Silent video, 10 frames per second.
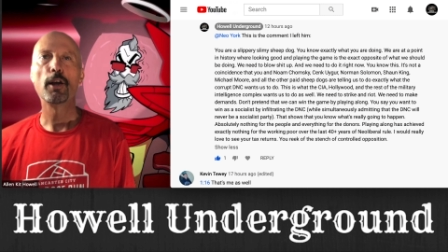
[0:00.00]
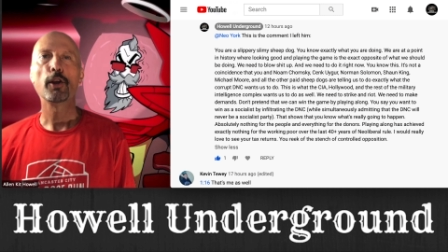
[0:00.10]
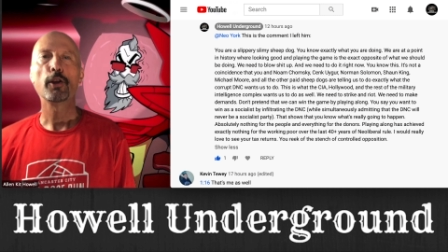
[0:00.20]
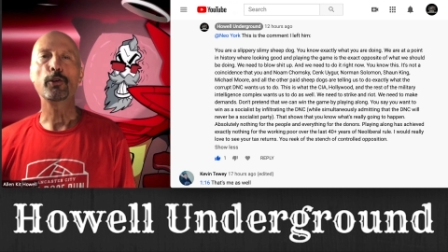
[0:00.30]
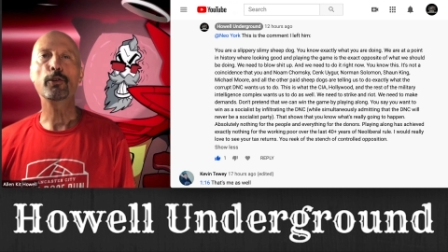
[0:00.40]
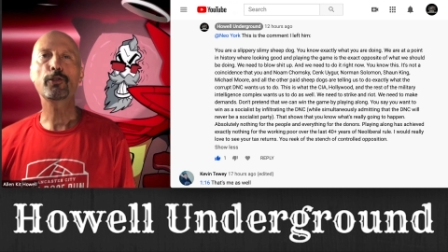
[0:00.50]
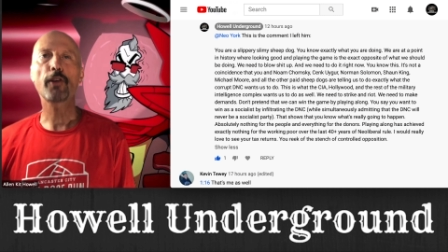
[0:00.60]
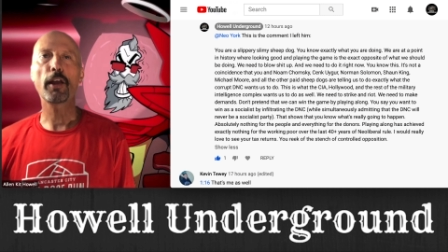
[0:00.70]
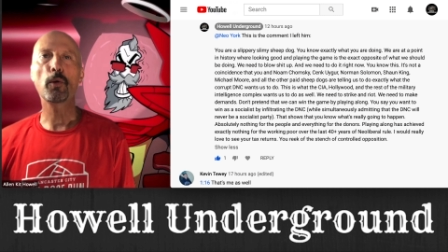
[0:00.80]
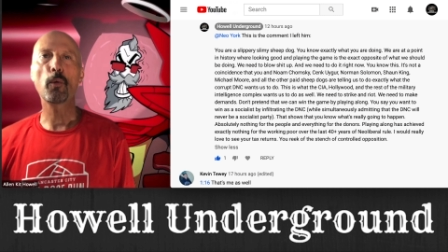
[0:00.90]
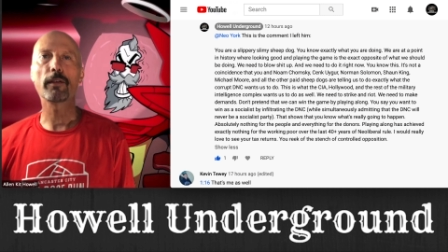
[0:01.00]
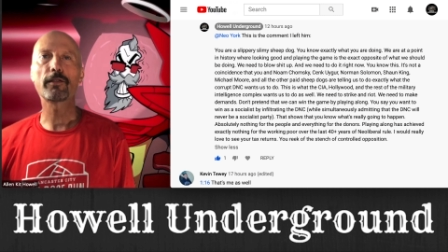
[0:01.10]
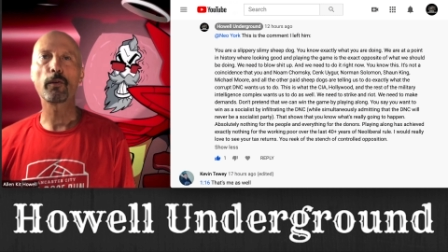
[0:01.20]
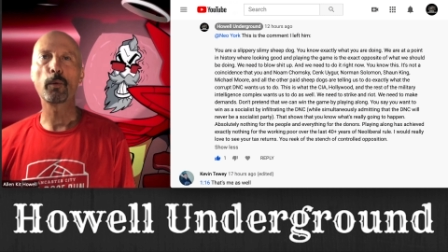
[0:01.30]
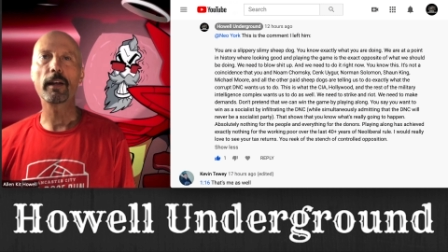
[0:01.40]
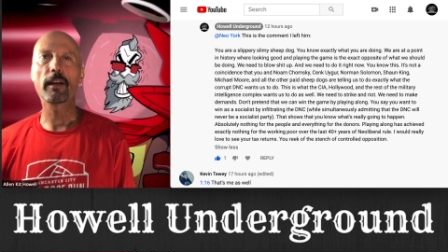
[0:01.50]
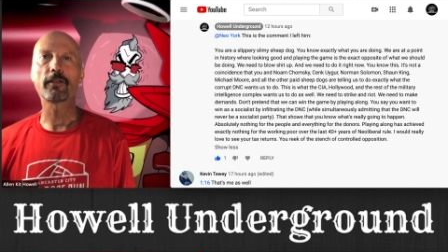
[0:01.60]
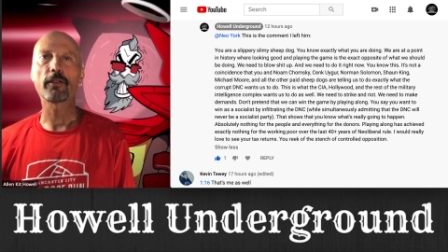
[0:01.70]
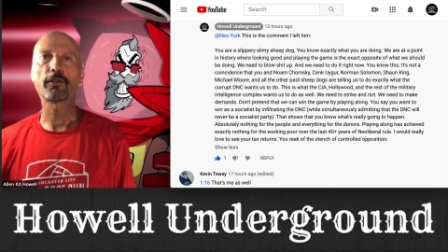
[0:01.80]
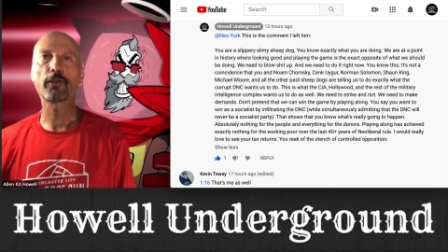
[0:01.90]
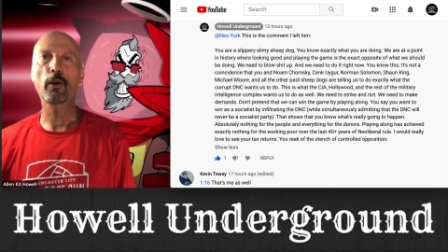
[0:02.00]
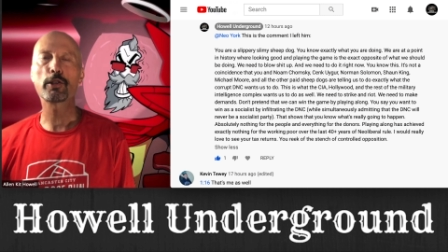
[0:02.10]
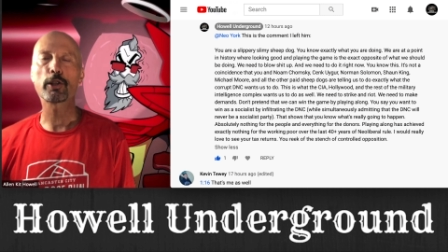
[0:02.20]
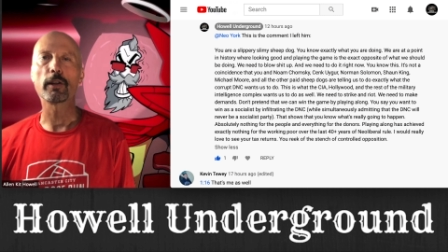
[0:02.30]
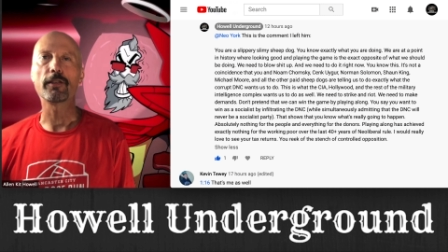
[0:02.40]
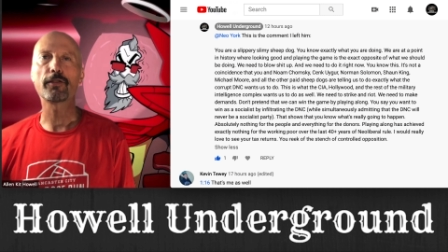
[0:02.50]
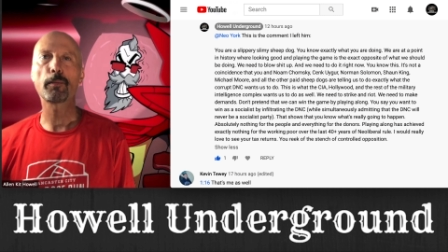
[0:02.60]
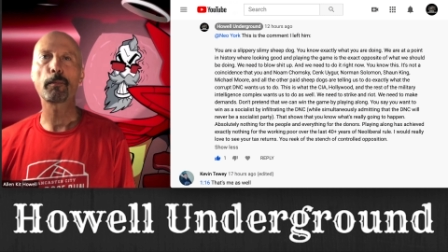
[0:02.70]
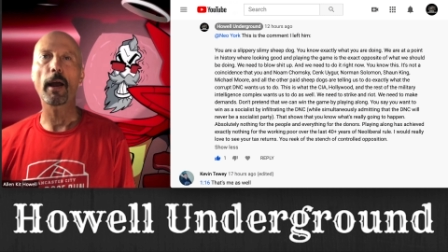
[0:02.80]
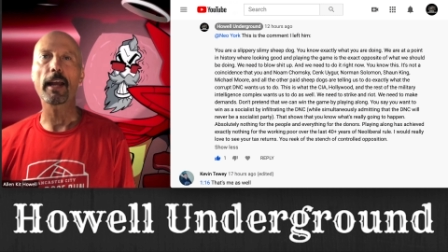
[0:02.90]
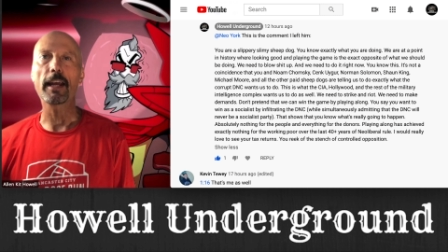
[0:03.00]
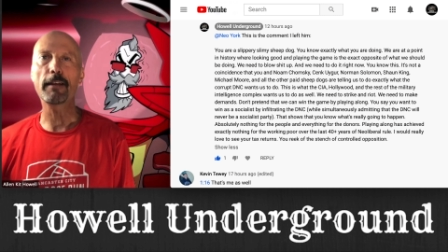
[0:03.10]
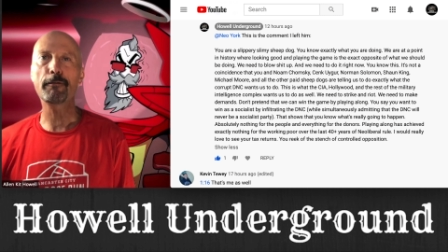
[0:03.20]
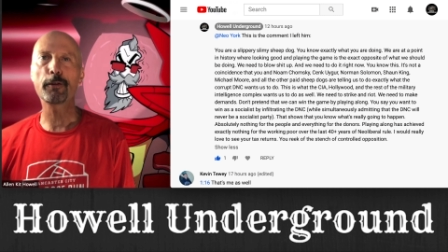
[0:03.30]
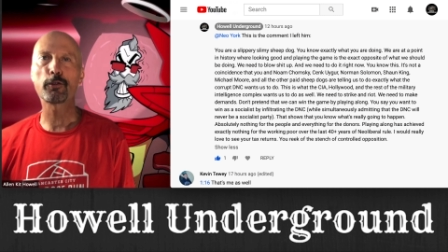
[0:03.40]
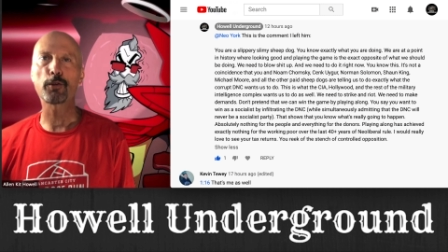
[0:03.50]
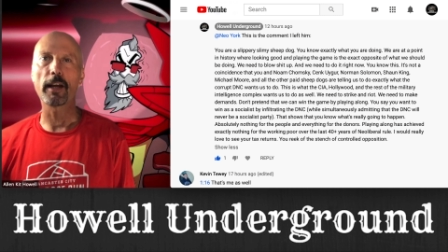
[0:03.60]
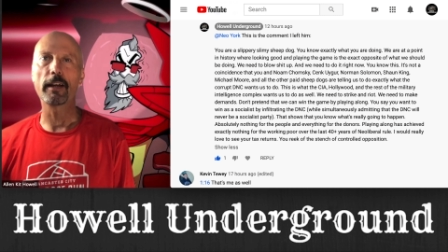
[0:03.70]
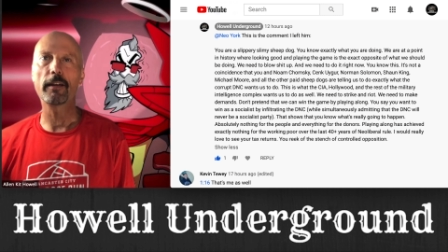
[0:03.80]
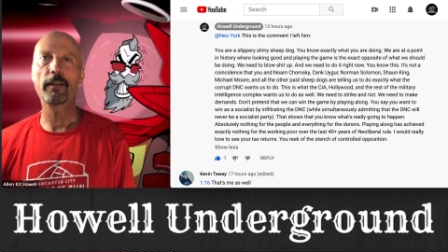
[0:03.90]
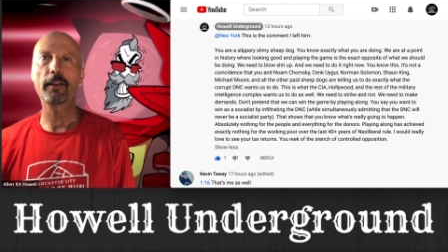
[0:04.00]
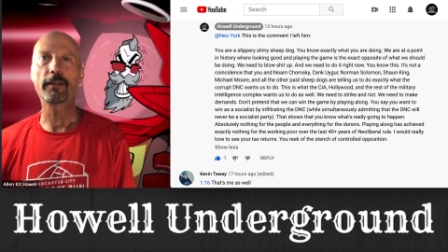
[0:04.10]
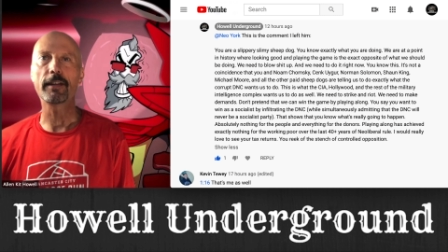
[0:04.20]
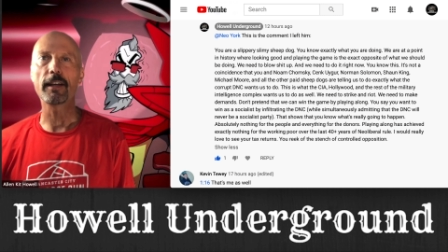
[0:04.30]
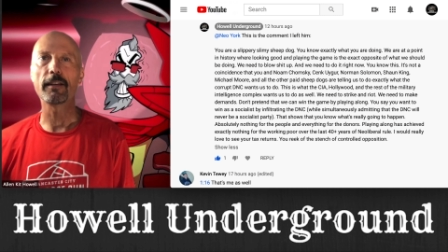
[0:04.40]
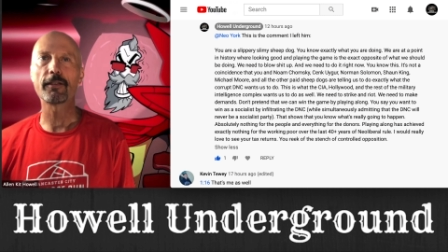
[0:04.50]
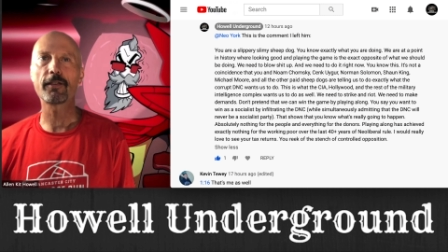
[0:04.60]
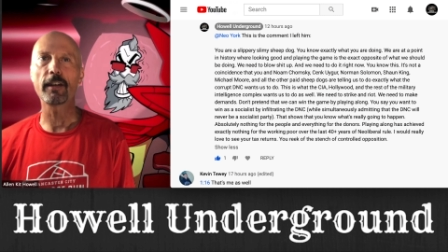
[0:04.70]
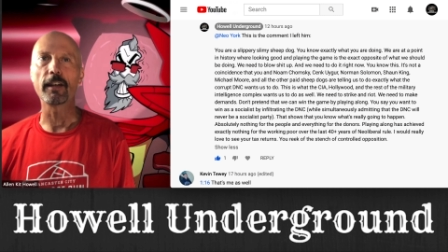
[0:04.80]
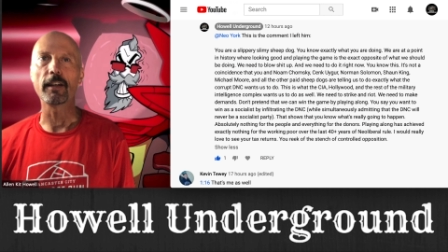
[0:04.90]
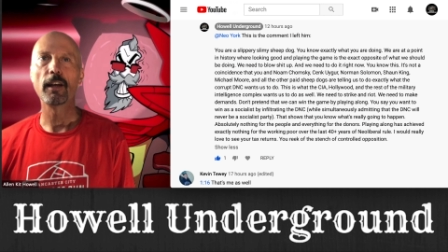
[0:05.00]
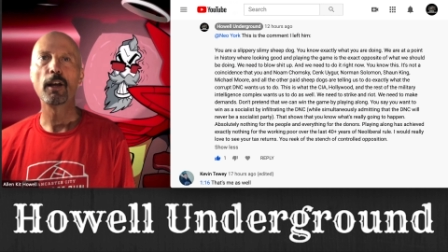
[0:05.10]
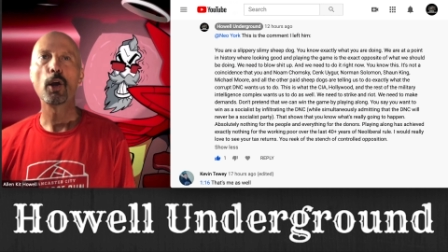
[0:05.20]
You say you want to win as a socialist by infiltrating the DNC,